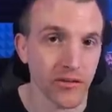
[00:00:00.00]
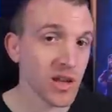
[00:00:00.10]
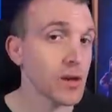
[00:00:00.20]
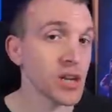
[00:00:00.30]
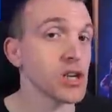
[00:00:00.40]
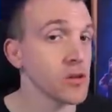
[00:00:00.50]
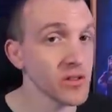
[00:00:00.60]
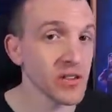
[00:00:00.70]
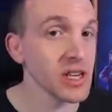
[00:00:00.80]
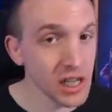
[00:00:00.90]
Damage on the
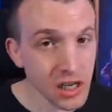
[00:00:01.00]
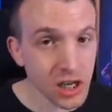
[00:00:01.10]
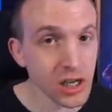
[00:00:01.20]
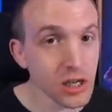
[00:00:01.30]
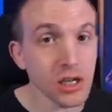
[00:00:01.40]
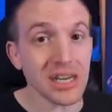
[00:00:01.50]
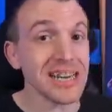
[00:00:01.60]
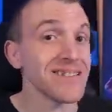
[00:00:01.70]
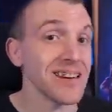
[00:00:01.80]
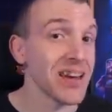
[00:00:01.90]
Seeking Shield
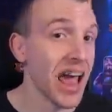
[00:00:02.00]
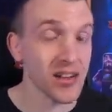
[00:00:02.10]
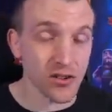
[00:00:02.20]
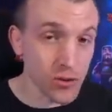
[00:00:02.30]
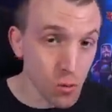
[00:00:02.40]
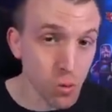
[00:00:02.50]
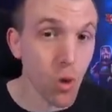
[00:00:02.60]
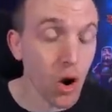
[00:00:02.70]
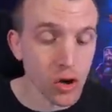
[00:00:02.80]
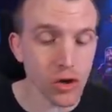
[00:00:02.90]
is an extra
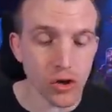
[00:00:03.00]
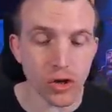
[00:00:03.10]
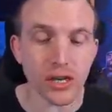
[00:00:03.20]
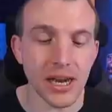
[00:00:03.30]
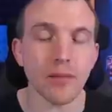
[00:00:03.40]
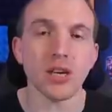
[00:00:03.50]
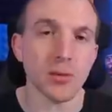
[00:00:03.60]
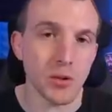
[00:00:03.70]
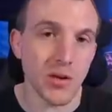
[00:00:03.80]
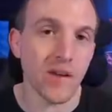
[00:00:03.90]
100 damage
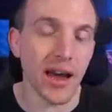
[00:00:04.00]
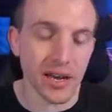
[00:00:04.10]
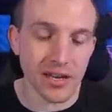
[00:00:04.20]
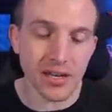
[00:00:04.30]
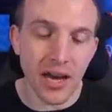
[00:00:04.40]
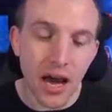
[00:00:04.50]
per second